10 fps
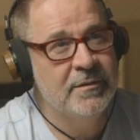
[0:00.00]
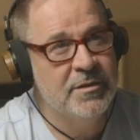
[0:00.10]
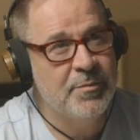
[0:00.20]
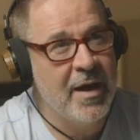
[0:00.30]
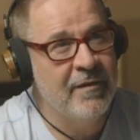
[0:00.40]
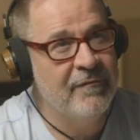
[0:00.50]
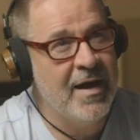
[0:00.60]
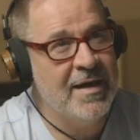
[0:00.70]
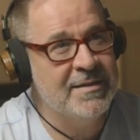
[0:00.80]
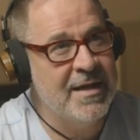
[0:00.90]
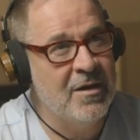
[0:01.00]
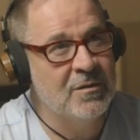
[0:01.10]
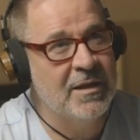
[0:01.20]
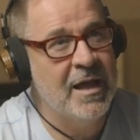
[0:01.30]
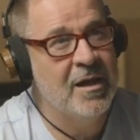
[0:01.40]
Spotify,
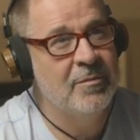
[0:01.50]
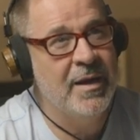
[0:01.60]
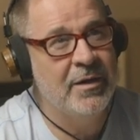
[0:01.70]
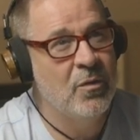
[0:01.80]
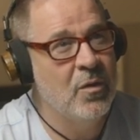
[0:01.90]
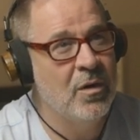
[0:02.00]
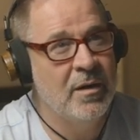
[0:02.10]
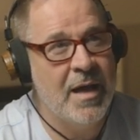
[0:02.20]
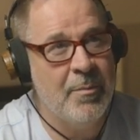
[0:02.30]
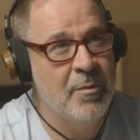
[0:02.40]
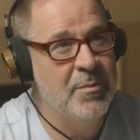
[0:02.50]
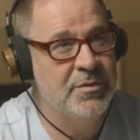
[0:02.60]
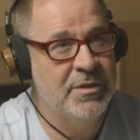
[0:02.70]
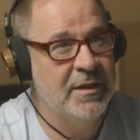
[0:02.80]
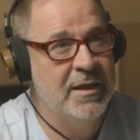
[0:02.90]
SoundCloud, Pandora, Apple
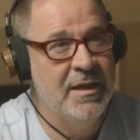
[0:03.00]
Music,